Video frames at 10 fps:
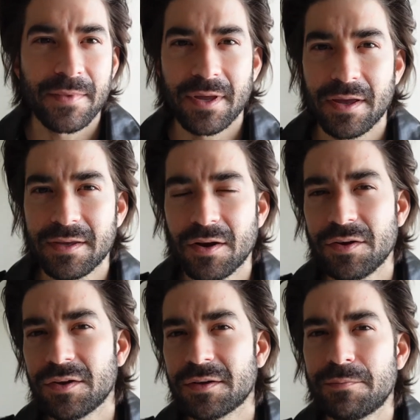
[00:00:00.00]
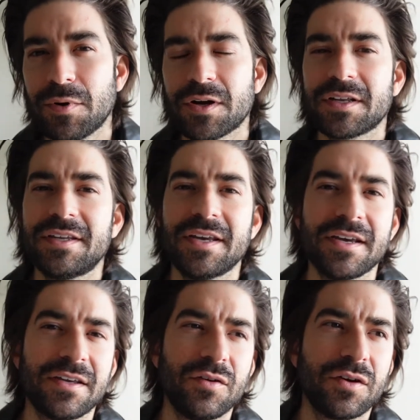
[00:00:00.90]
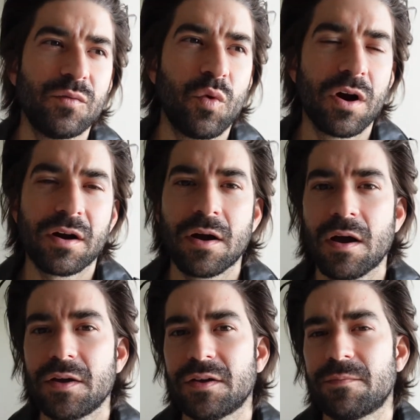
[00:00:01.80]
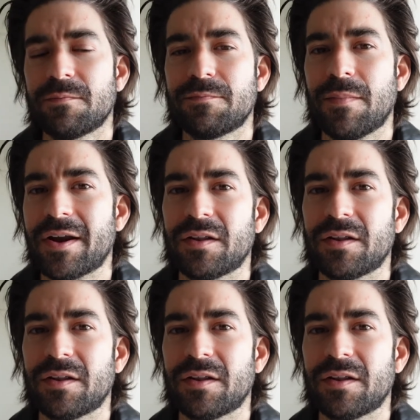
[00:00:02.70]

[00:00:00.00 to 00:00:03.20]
You know, you could book a gig, might